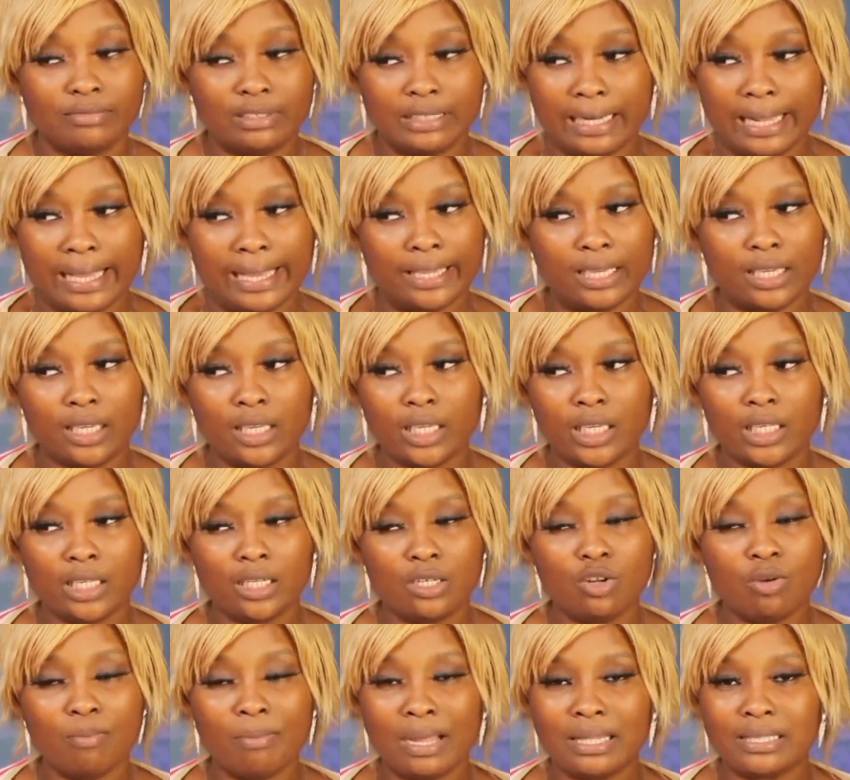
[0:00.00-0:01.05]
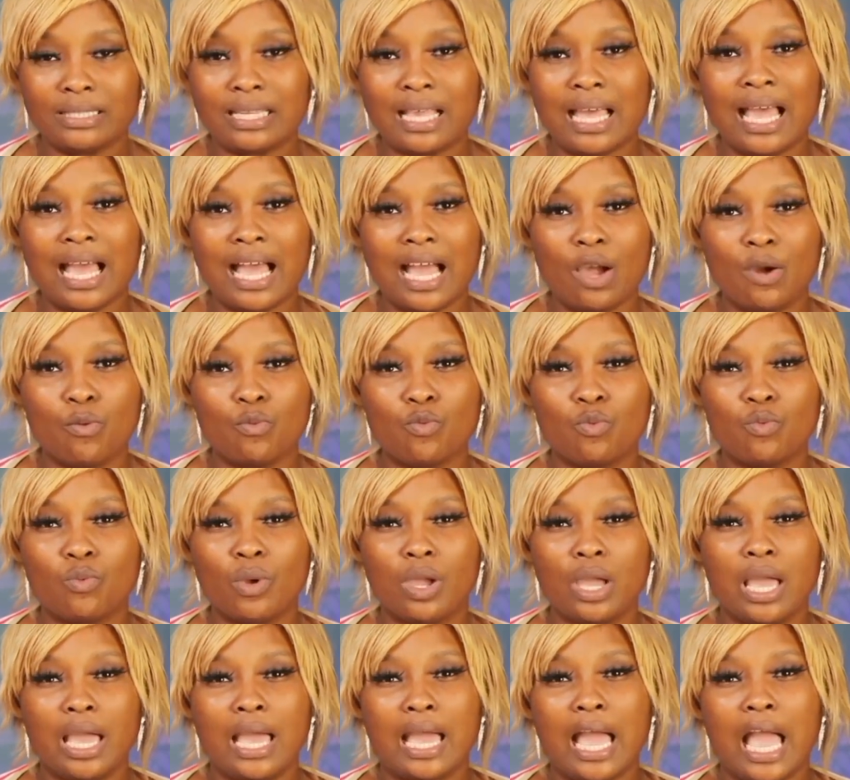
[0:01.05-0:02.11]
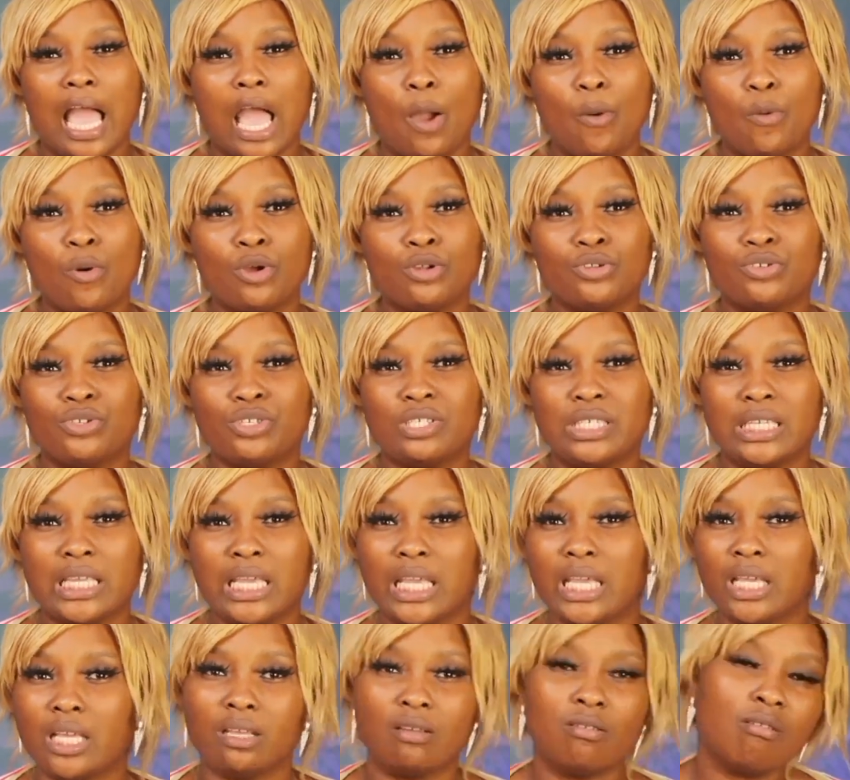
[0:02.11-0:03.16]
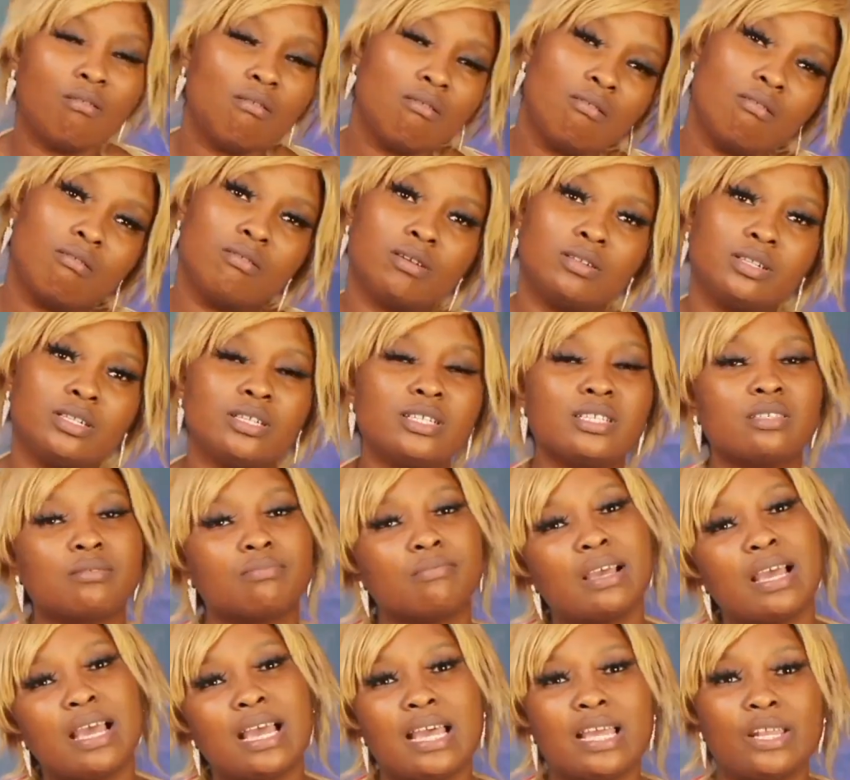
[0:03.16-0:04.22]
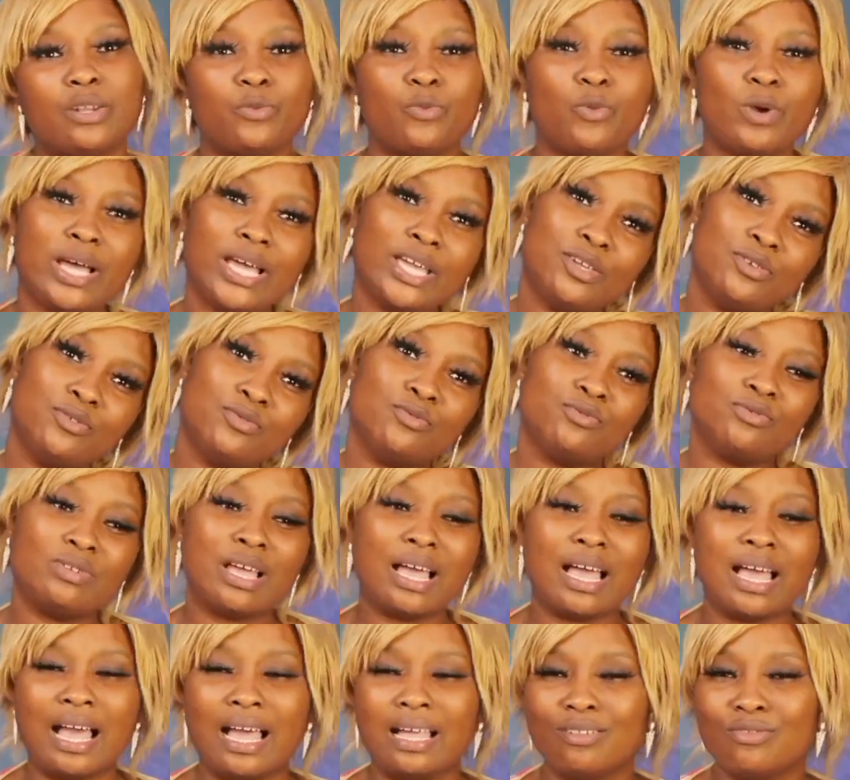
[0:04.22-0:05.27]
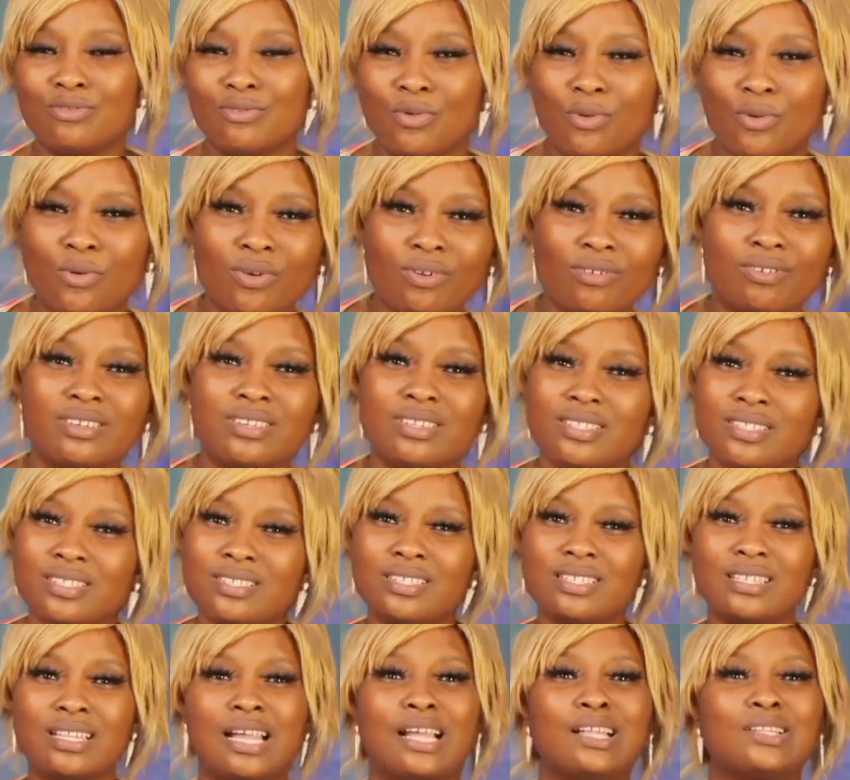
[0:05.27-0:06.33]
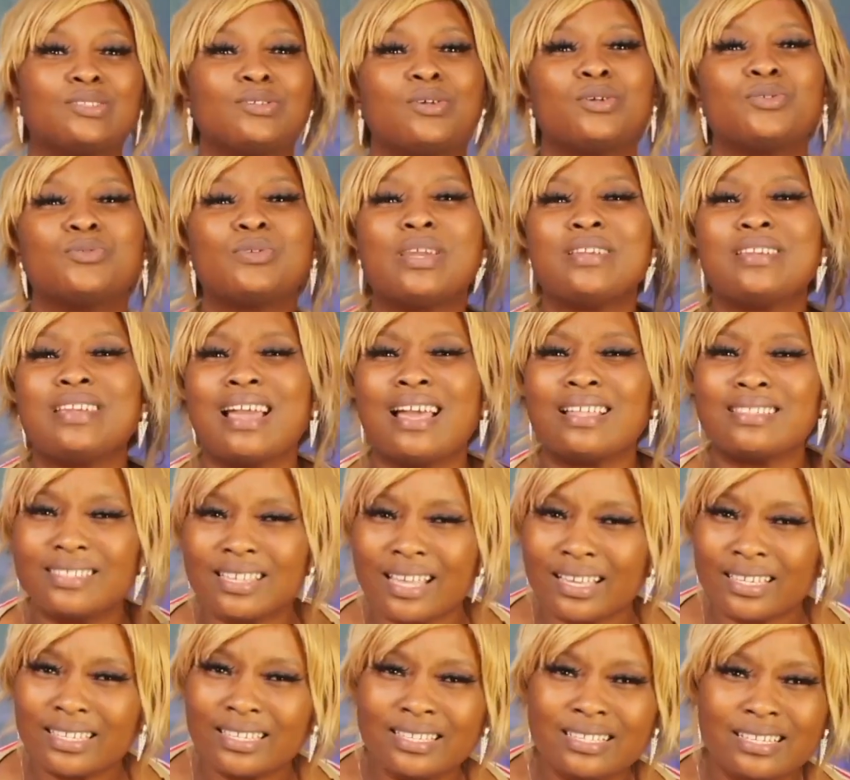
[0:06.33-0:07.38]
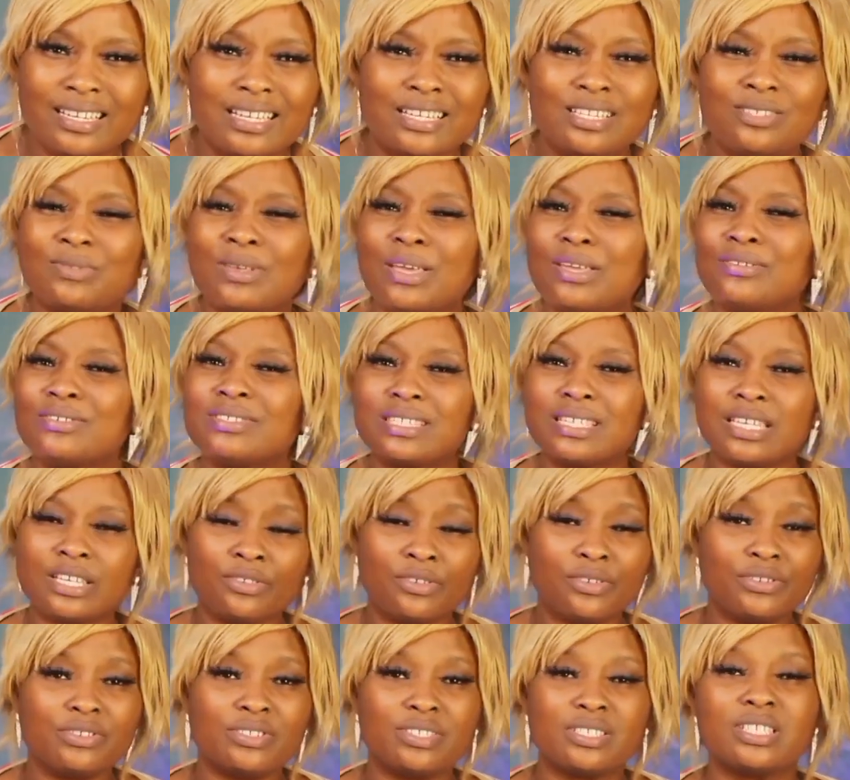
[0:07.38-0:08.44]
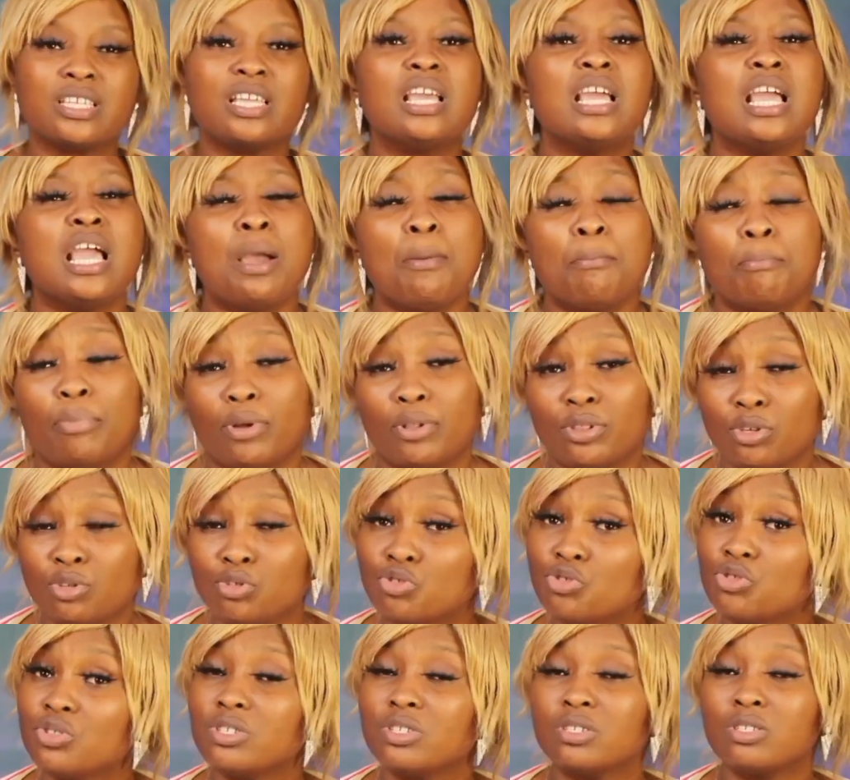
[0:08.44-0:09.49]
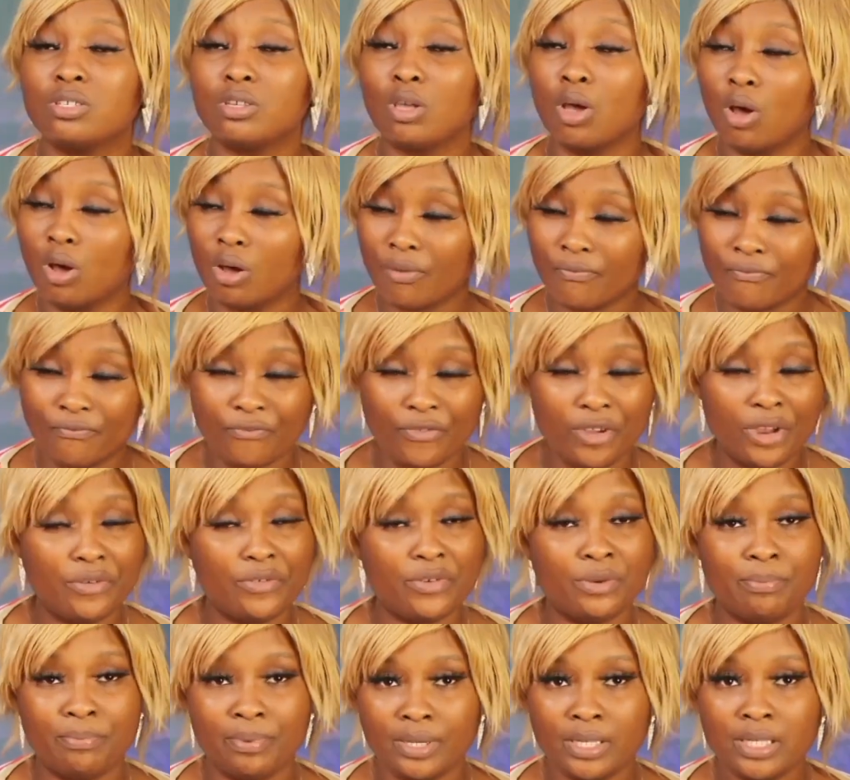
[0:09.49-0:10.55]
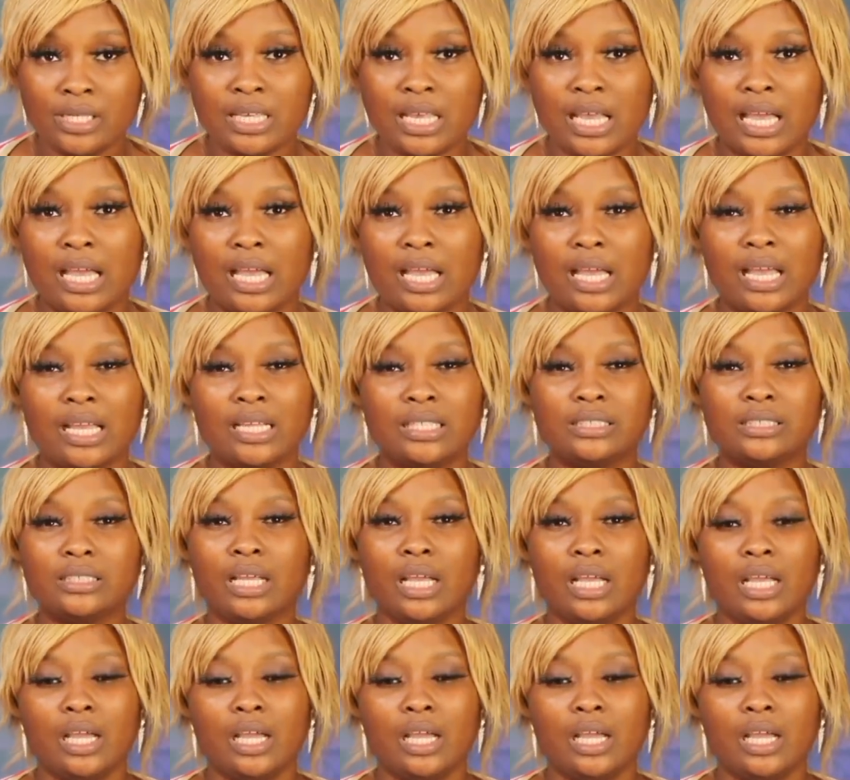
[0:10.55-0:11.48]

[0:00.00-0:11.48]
Like, no matter how I want to say, oh, this man, why are you, you know, eating at us? Why are you attacking ladies? Why are you saying all this thing? But the truth is very bitter. And